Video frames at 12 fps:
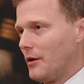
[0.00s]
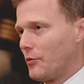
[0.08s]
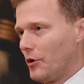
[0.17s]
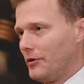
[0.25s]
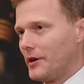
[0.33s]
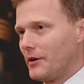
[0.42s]

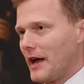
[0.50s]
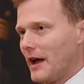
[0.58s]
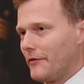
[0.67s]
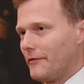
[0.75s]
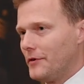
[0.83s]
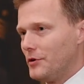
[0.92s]
We're only going to
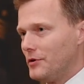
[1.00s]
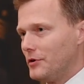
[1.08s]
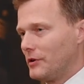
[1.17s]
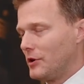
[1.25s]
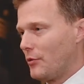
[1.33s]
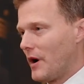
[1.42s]
have a few
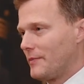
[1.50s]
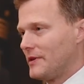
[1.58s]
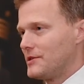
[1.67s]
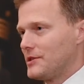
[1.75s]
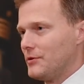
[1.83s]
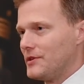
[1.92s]
nuclear
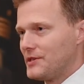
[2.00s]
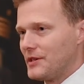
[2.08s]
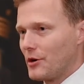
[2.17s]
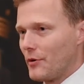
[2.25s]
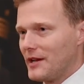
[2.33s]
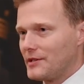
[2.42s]
weapons to
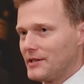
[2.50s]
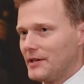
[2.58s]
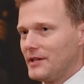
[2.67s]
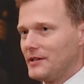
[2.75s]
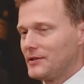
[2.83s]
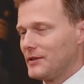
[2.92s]
incinerate
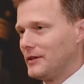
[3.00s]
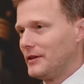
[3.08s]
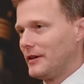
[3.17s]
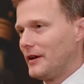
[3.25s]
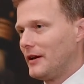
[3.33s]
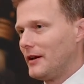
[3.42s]

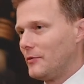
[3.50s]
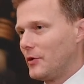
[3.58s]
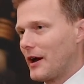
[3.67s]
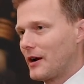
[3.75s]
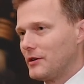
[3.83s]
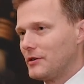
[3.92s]
cities.
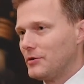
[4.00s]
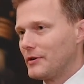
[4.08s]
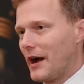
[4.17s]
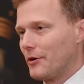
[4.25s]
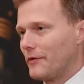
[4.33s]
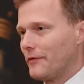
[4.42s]
We're not going to
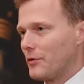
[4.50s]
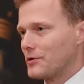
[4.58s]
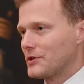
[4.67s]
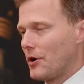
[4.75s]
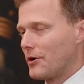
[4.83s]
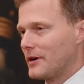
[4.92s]
do
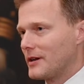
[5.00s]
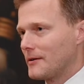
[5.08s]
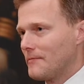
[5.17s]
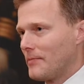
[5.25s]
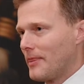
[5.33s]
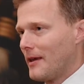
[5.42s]
counterforce
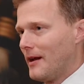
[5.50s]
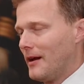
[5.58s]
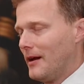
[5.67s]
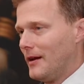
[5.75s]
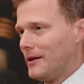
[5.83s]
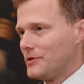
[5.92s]
targeting.
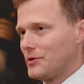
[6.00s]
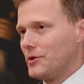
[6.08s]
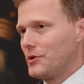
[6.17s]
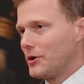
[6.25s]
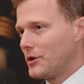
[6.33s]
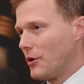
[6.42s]
So
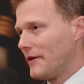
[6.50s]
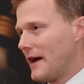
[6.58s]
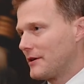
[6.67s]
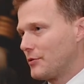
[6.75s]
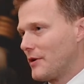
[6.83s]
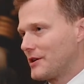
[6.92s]
you could go in
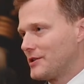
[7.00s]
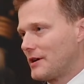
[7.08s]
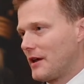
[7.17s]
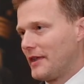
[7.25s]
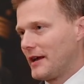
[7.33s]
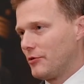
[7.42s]
that
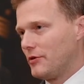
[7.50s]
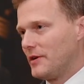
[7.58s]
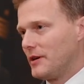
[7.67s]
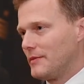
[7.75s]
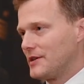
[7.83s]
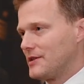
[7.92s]
direction. I think it
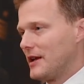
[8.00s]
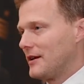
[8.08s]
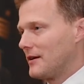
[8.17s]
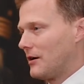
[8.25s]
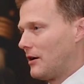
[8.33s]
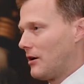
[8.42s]
would be a
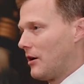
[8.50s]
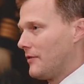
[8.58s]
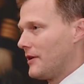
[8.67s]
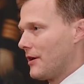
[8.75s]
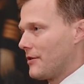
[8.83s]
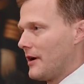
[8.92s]
mistake.
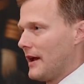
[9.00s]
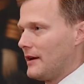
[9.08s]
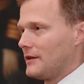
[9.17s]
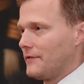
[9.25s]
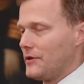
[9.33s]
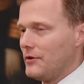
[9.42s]
On the other
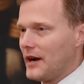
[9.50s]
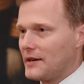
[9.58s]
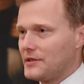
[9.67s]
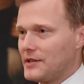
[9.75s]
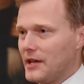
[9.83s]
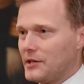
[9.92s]
hand, if the
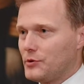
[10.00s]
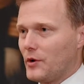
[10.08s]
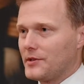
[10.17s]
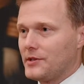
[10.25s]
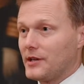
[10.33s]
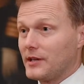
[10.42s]
United
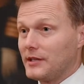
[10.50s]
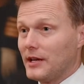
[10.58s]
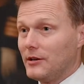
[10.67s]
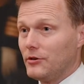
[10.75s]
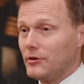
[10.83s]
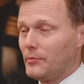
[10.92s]
States wants to
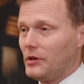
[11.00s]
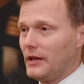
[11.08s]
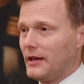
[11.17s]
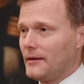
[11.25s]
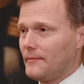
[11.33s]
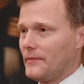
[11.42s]
continue to
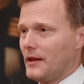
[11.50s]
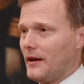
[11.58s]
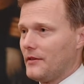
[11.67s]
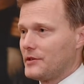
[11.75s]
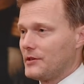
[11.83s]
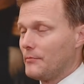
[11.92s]
play
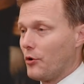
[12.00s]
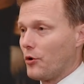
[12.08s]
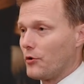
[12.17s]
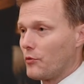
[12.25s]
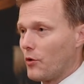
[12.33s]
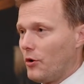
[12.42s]
this
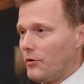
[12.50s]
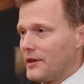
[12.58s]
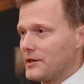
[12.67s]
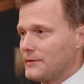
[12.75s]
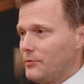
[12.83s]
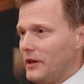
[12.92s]
important role
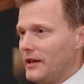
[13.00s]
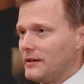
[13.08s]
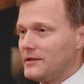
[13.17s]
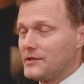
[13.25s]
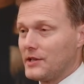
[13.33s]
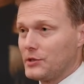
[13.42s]
that it's
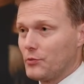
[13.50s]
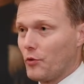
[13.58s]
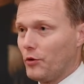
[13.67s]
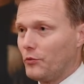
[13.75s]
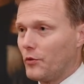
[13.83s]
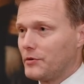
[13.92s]
played since
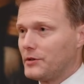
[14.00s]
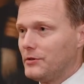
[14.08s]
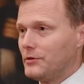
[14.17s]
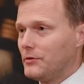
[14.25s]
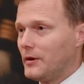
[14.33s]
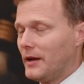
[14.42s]
World War
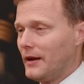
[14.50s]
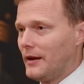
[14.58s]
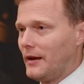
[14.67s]
II,